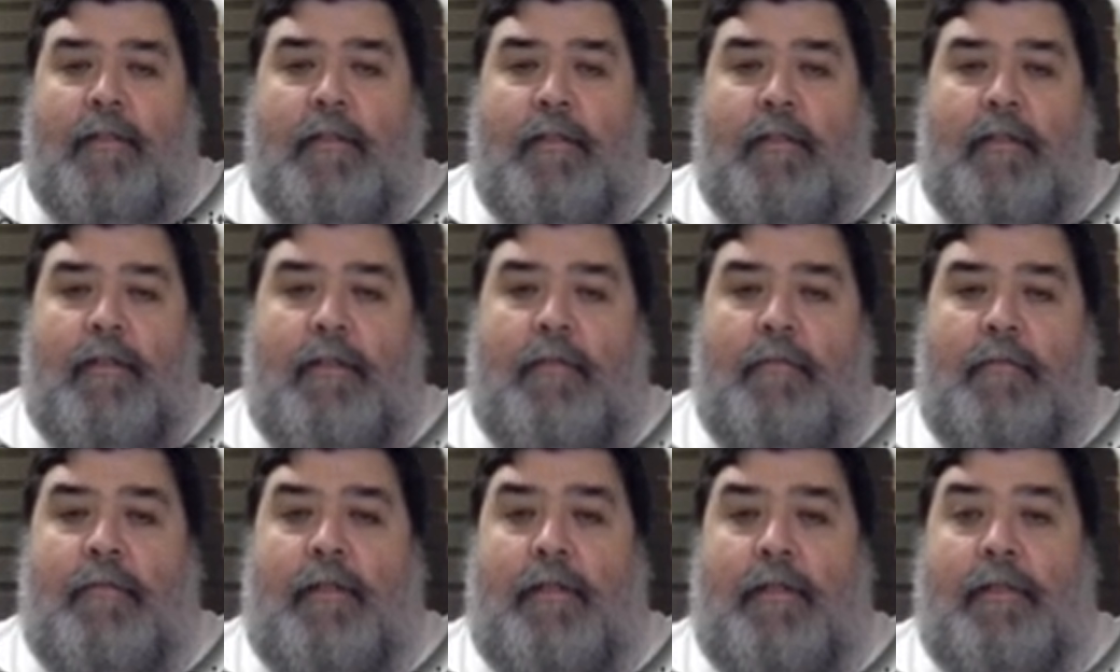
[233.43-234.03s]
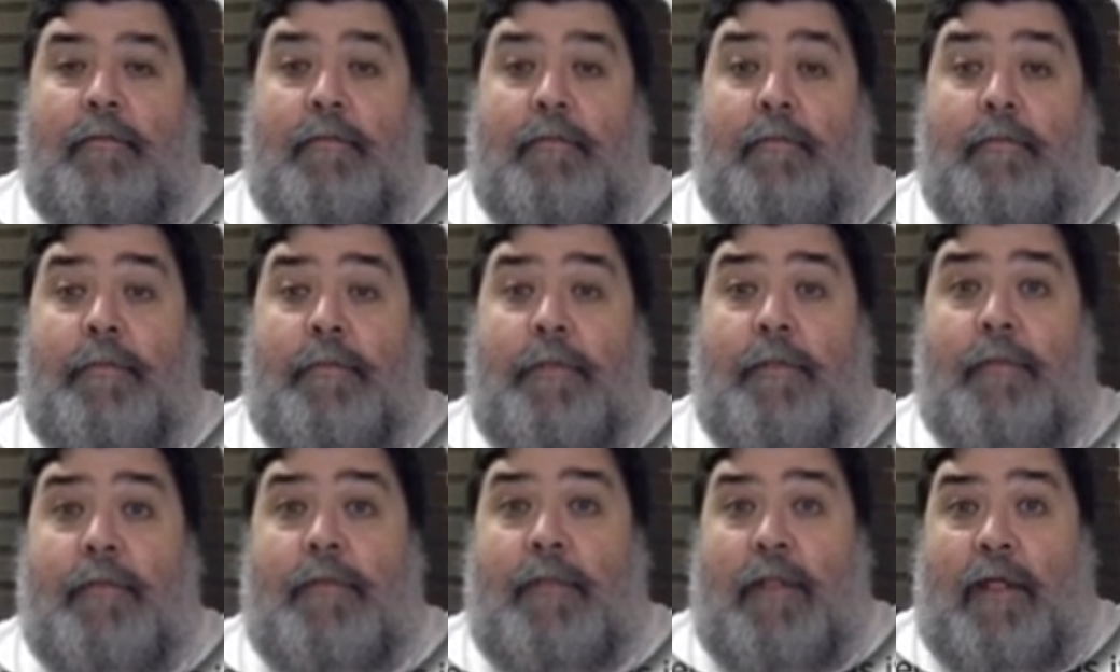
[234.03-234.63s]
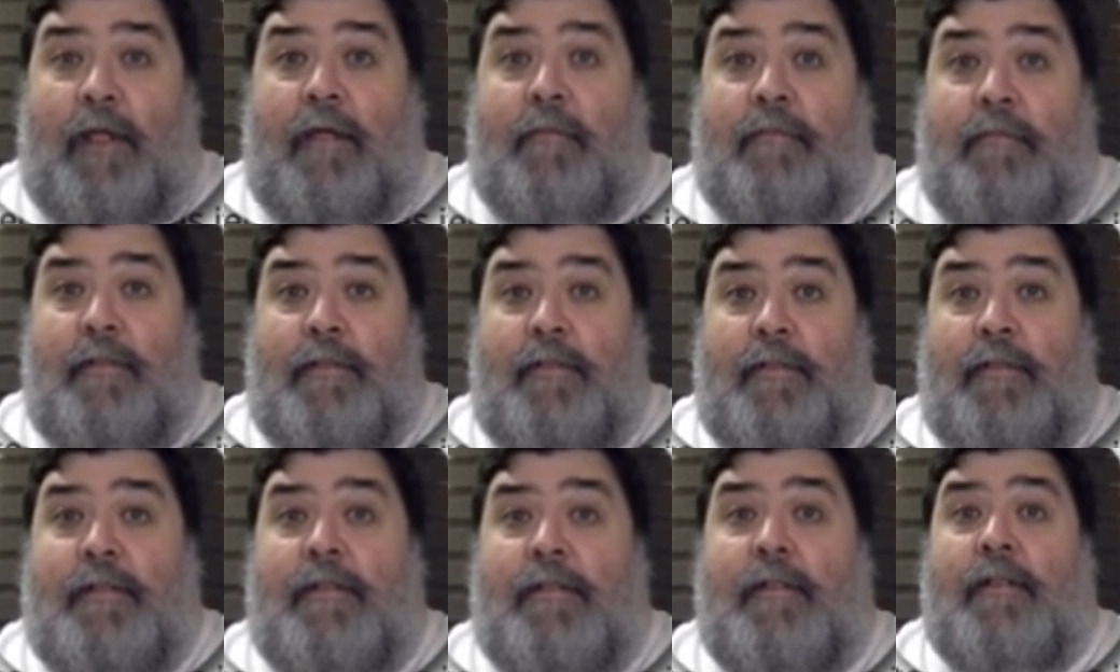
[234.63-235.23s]
In fact, your future
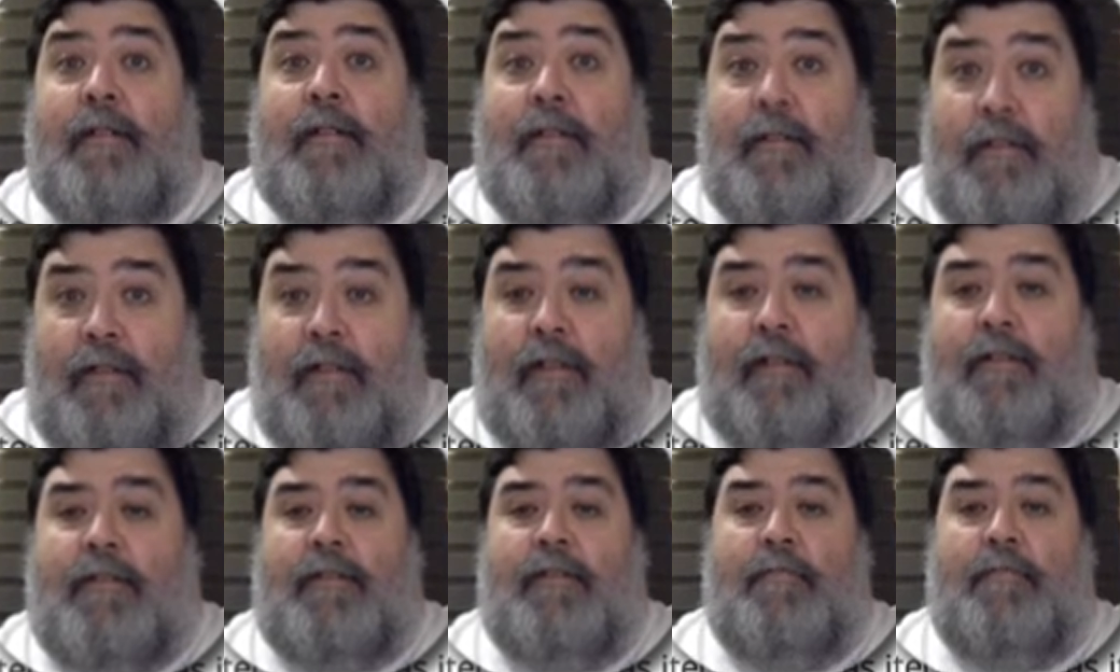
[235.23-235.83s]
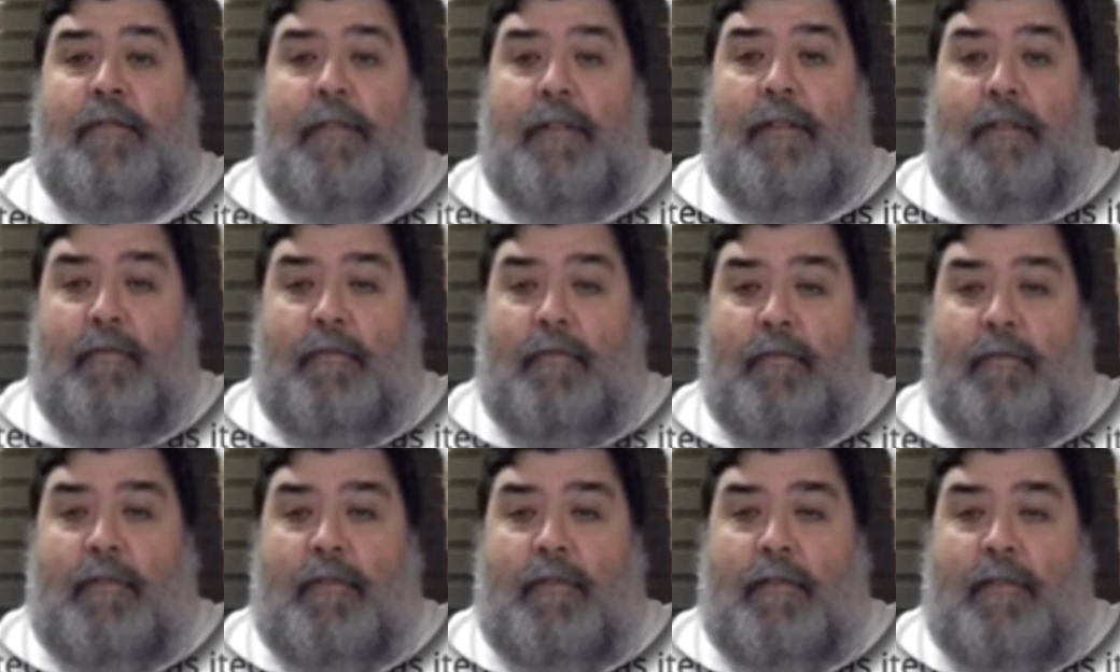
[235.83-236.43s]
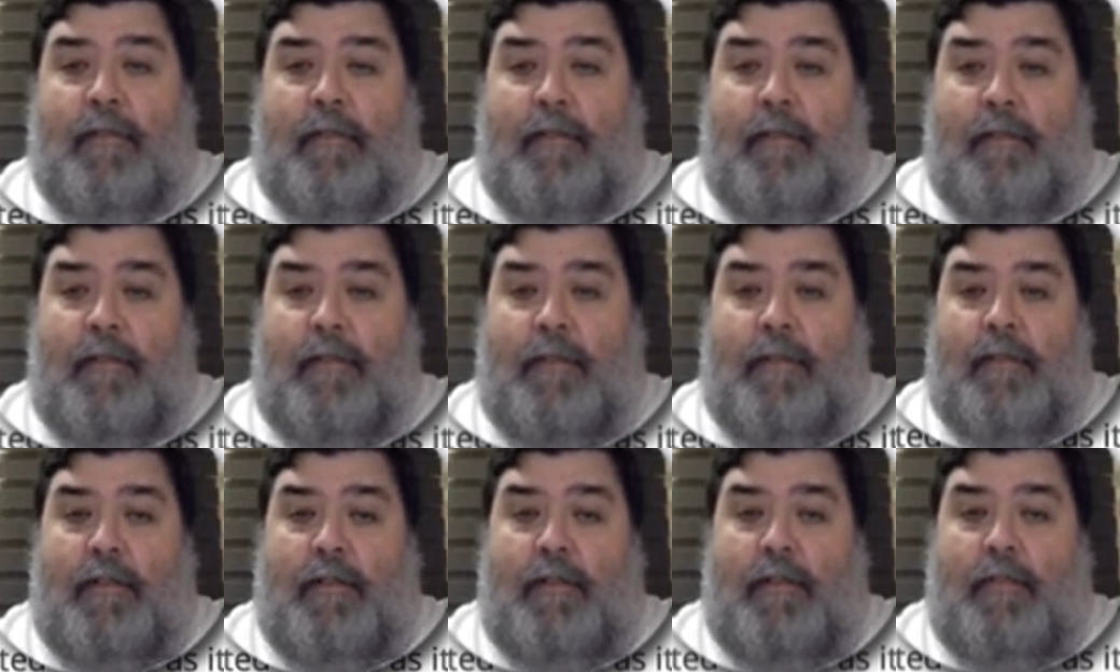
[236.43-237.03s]
happiness does depend on it,
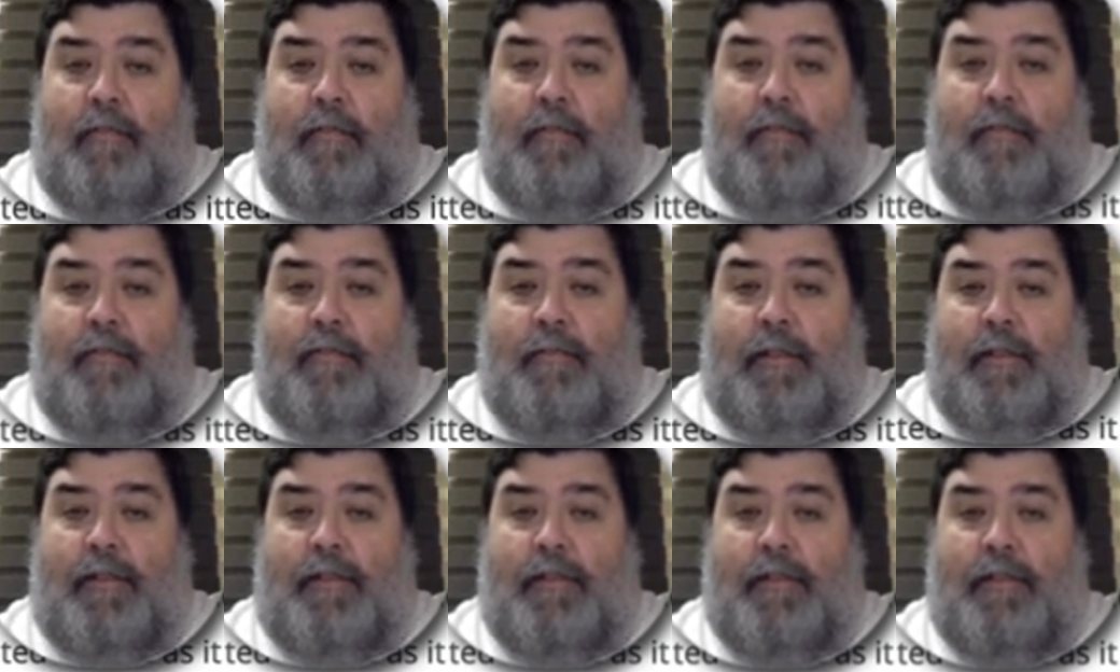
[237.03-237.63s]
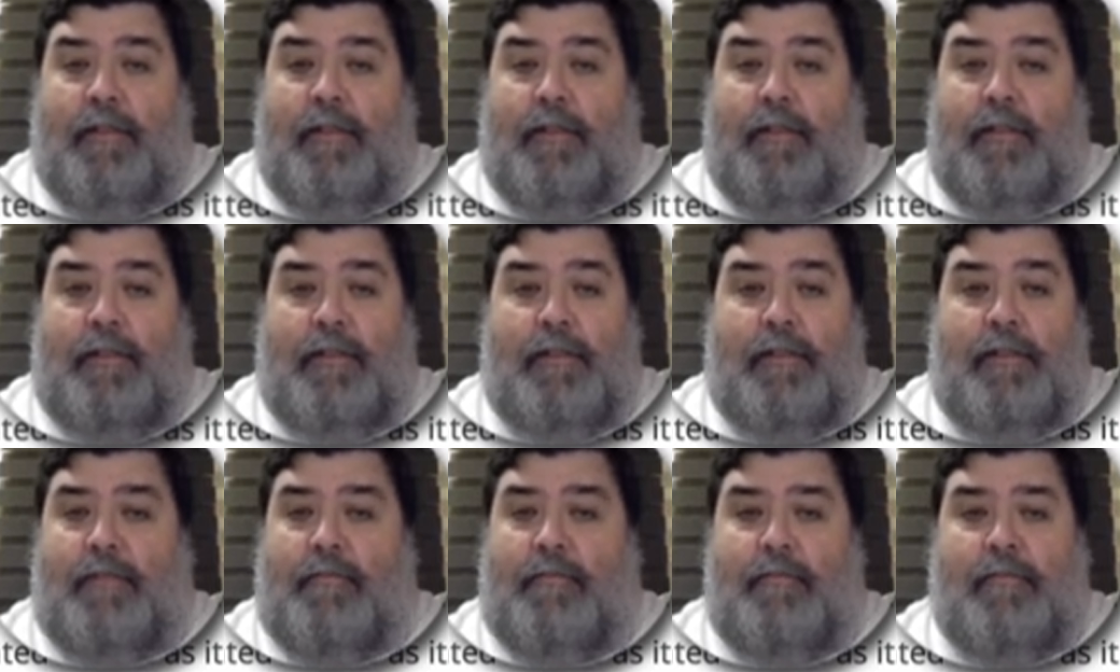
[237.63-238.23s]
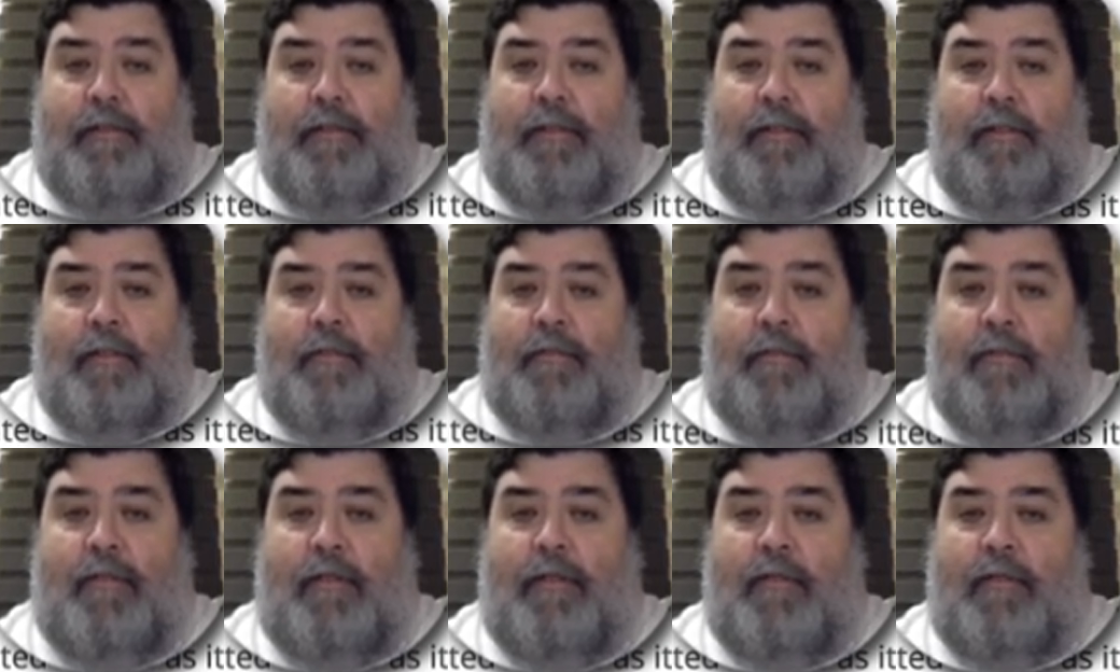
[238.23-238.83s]
which means that there's no
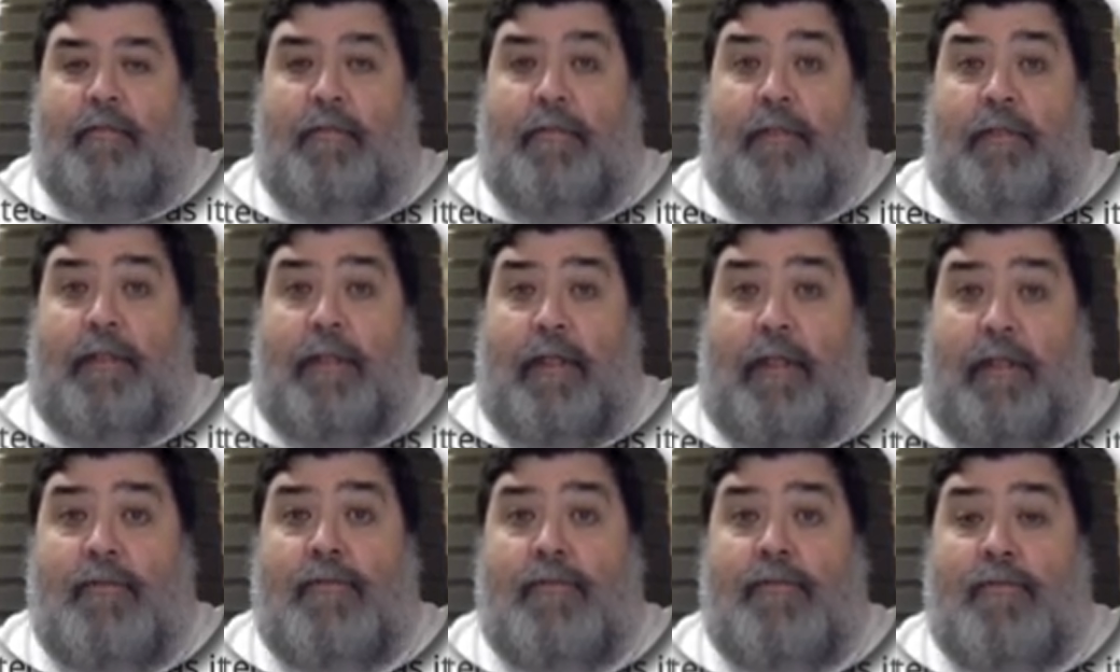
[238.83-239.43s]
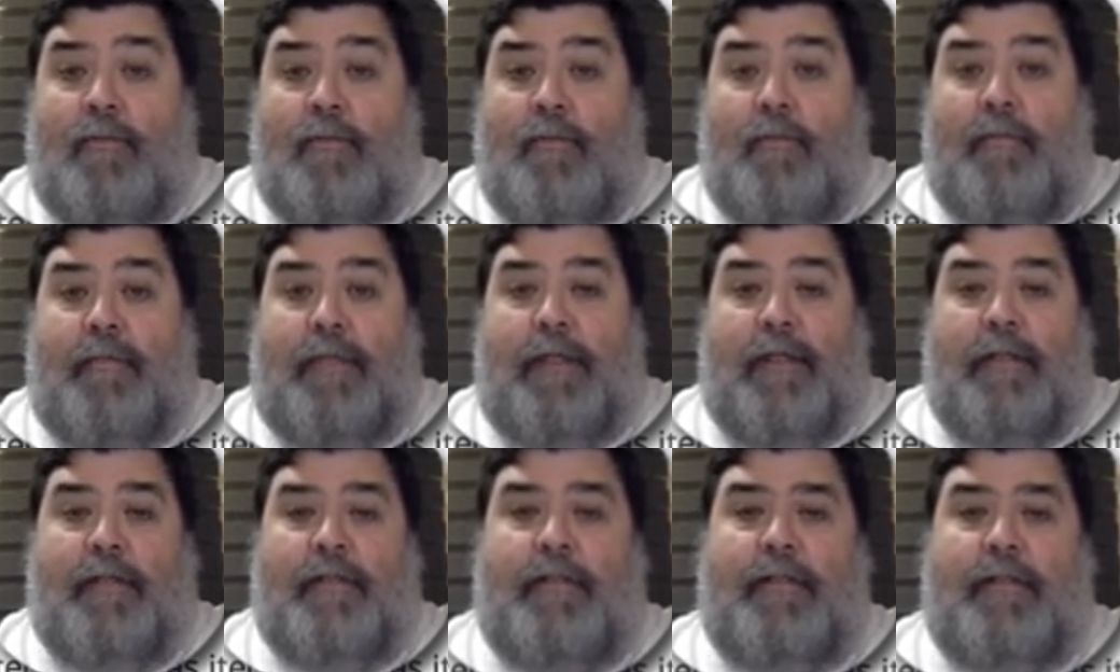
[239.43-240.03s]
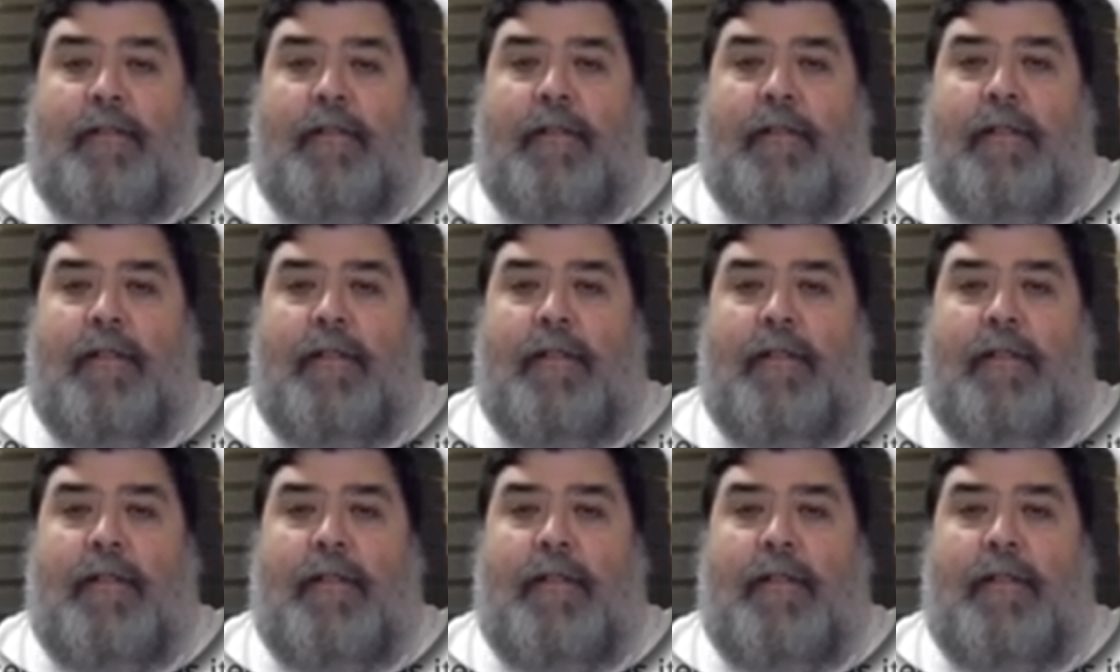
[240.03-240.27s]
time to be casual about it,